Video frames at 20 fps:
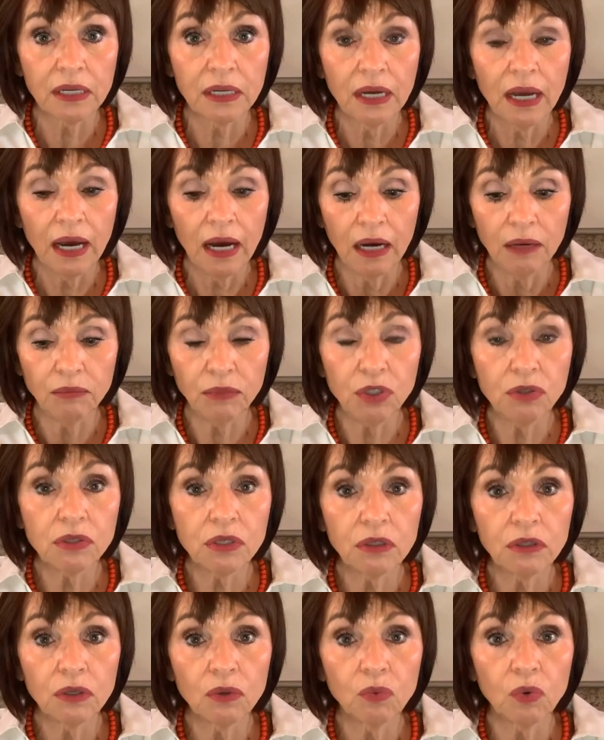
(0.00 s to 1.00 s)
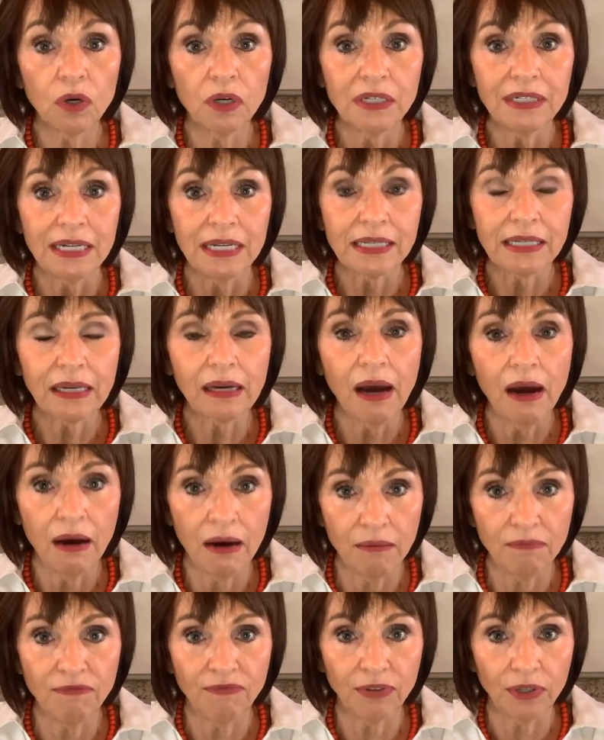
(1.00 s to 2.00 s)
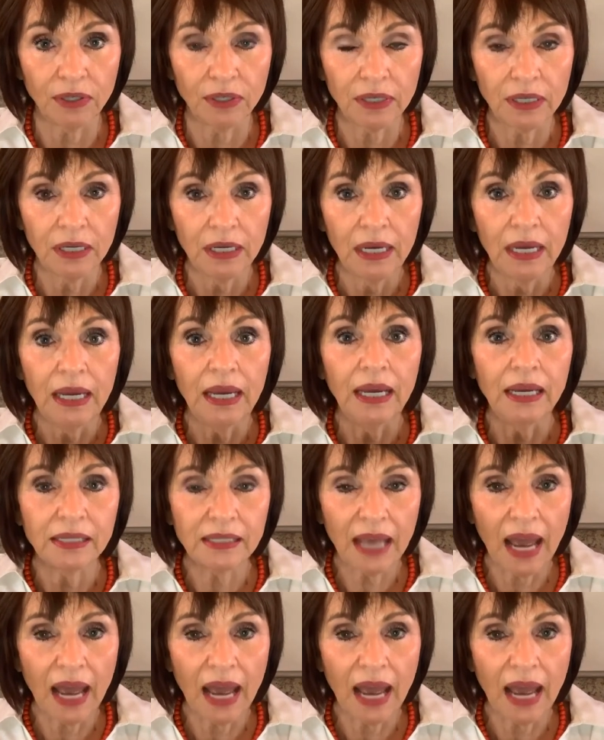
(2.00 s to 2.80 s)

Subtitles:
I'm using the word discomfort is